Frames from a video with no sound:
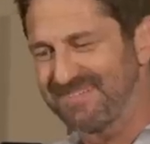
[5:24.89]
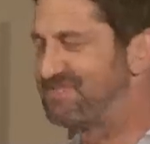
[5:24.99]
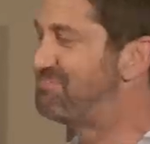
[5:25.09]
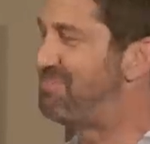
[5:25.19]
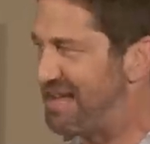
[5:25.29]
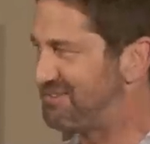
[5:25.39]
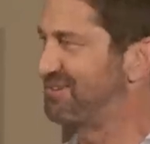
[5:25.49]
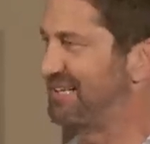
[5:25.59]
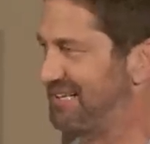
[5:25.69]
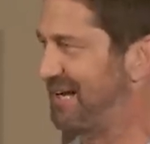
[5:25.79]

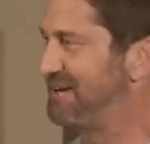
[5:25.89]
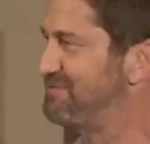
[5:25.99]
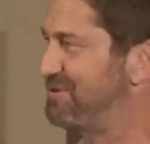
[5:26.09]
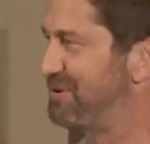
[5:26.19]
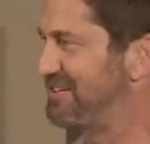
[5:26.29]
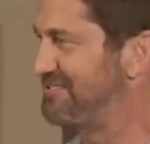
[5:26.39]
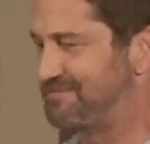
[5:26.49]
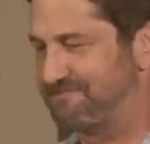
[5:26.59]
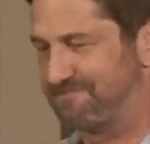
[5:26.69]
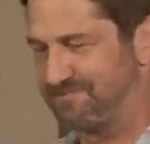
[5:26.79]
Especially Night
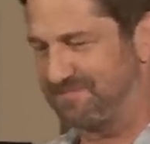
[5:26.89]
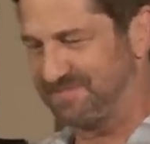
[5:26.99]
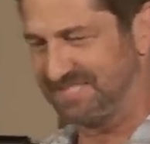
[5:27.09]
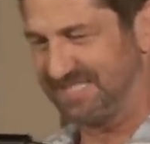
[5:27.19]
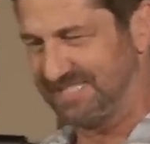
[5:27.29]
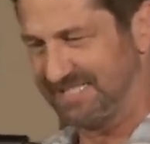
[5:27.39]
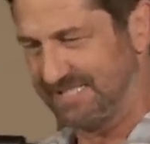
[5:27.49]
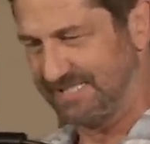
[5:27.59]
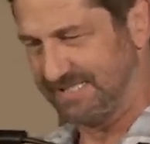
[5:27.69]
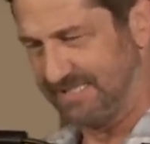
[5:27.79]
Furies.
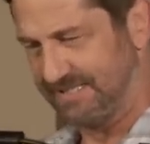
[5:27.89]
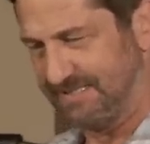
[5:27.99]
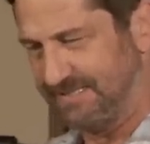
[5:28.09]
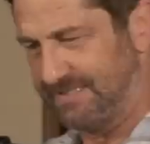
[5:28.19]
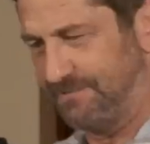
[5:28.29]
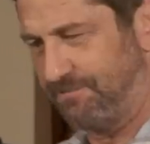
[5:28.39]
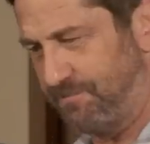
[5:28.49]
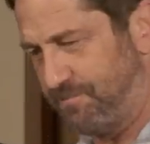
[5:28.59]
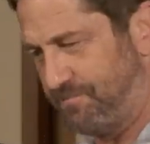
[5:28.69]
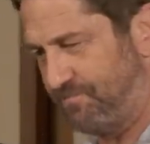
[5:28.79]
Those are scary.
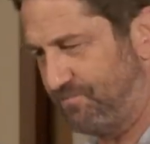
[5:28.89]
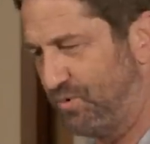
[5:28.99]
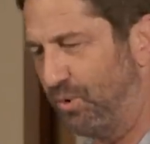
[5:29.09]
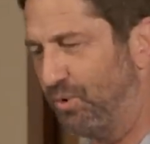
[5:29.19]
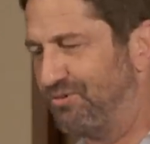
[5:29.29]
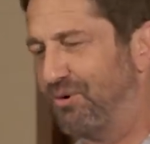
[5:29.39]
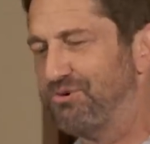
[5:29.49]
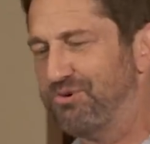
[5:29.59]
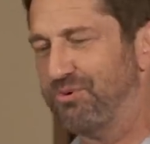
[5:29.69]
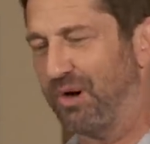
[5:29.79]
Oh,
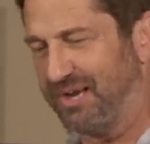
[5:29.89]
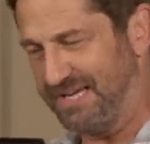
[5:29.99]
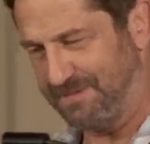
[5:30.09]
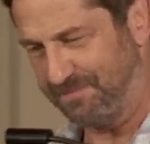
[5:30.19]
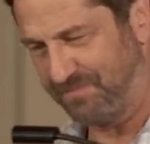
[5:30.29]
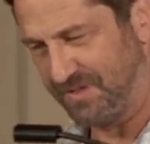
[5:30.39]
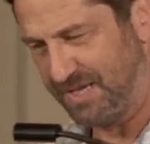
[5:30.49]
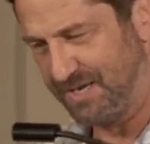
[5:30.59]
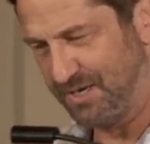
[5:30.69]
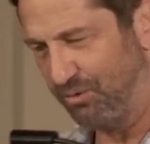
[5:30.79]
don't you worry.
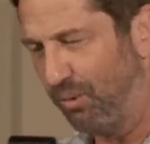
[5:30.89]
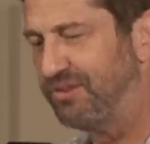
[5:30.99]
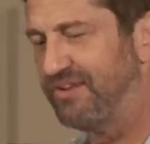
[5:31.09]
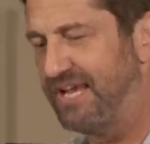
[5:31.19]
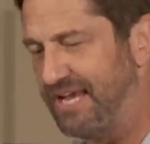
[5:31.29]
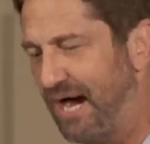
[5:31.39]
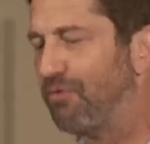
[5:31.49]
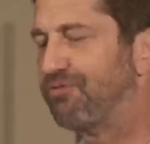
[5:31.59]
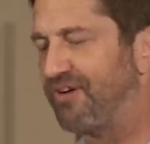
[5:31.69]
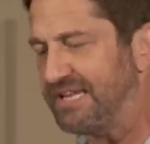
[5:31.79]
One day
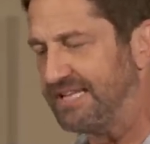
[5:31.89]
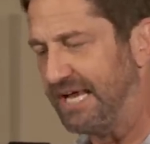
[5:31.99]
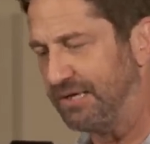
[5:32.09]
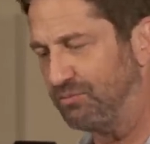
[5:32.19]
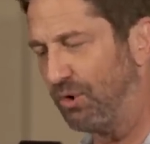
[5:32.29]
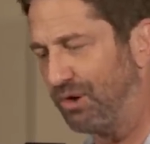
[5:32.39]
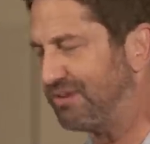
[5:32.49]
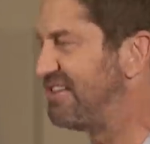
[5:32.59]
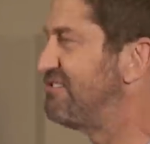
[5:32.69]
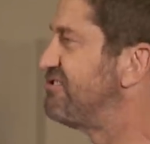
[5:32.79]
I'll find the hidden
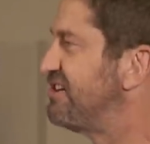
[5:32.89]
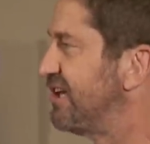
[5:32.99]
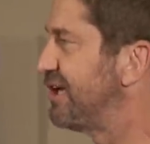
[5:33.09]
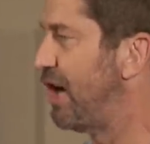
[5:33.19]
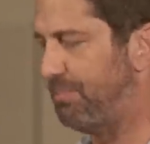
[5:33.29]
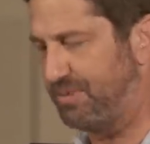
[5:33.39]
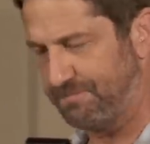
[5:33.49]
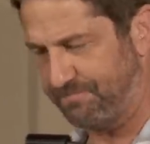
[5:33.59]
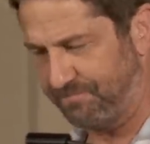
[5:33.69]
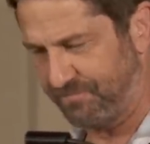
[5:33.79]
world and seal it up,
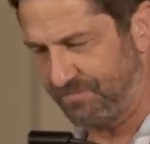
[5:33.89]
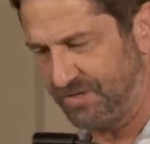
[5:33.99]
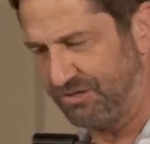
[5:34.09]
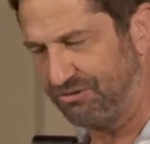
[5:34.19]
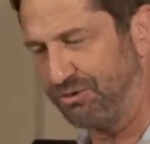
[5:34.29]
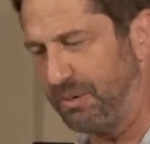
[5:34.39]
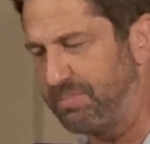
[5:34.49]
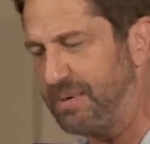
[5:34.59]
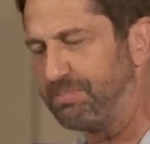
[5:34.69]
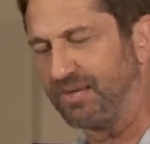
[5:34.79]
so
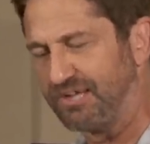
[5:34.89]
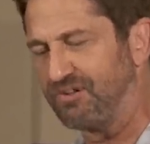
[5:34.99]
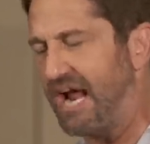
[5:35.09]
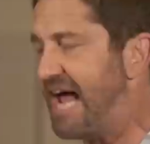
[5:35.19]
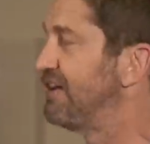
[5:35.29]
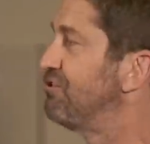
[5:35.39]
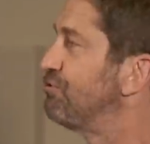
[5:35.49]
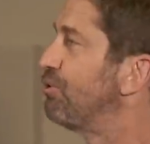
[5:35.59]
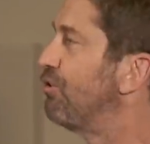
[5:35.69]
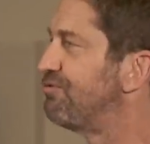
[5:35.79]
that people and
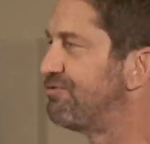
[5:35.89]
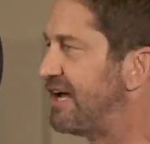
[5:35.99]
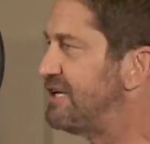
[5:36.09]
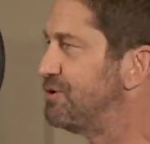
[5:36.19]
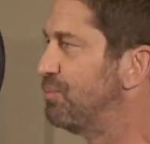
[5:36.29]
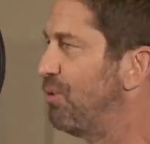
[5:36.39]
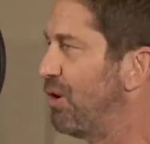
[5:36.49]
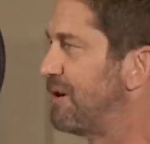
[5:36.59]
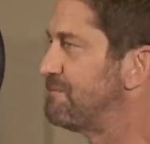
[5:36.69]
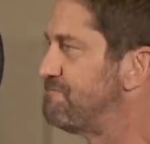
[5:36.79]
dragons will fight no
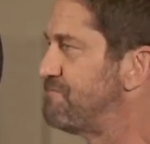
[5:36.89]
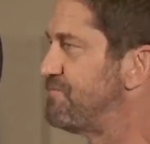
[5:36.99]
more.